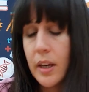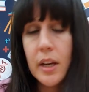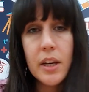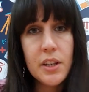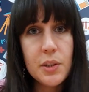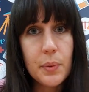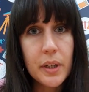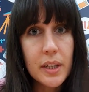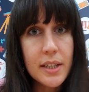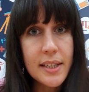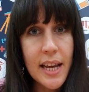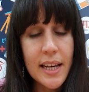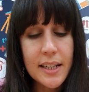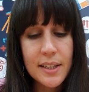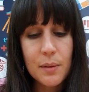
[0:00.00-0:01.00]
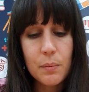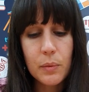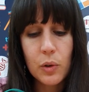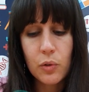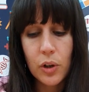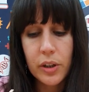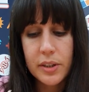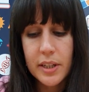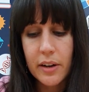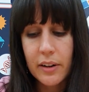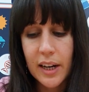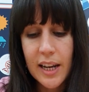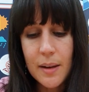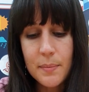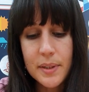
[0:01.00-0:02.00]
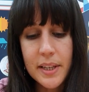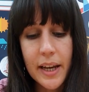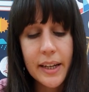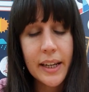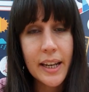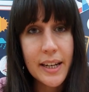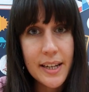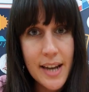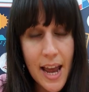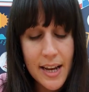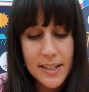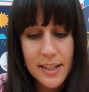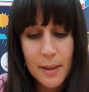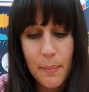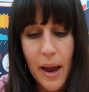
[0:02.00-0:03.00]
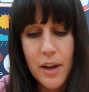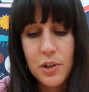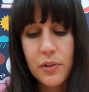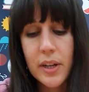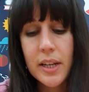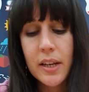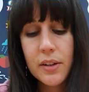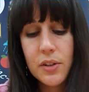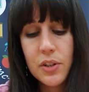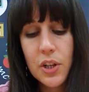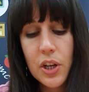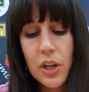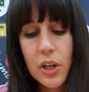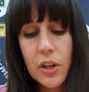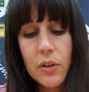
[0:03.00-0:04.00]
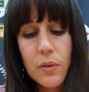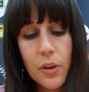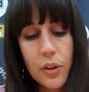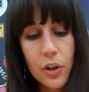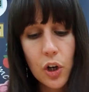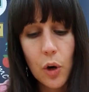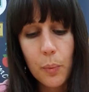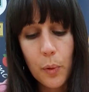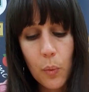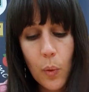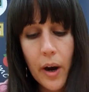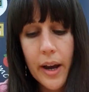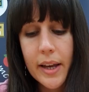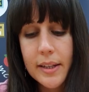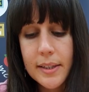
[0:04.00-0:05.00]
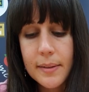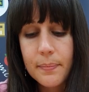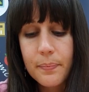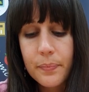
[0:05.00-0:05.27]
So we're going to take some crocodile clips and connect the battery to copper wires.